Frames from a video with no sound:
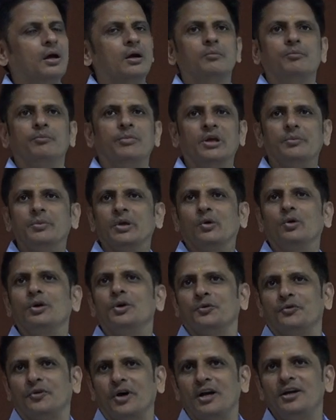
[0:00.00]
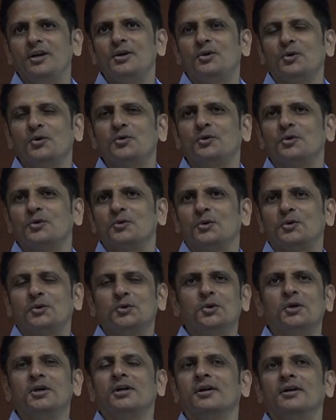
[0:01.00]
Maybe codified in
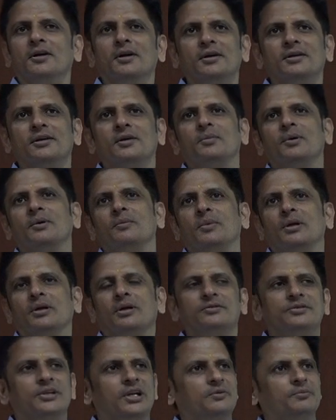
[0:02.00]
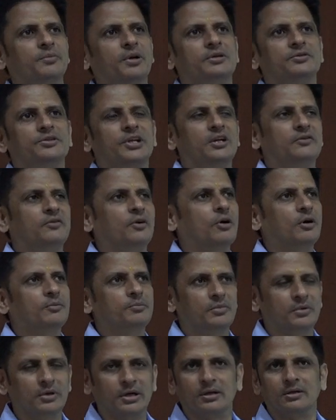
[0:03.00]
2002, a little earlier by Geneva,
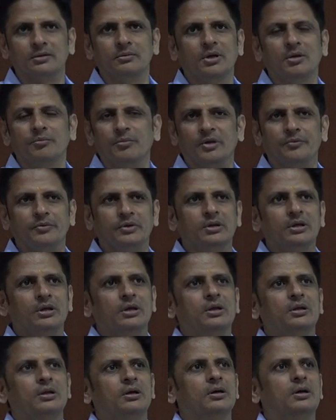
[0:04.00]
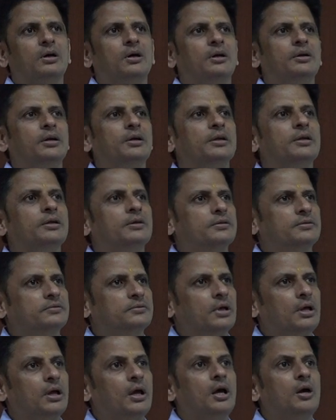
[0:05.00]
or maybe 100 years.
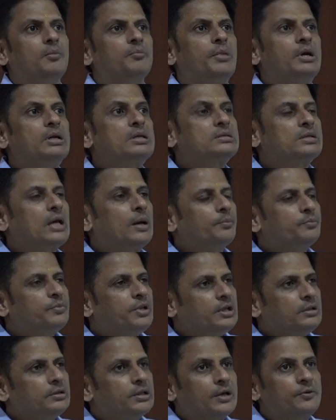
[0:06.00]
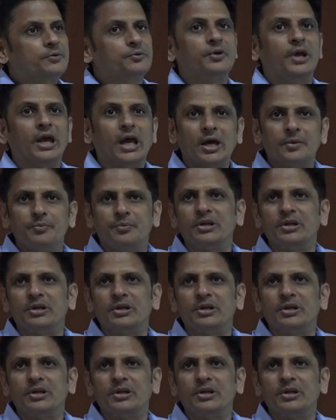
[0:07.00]
but something that we have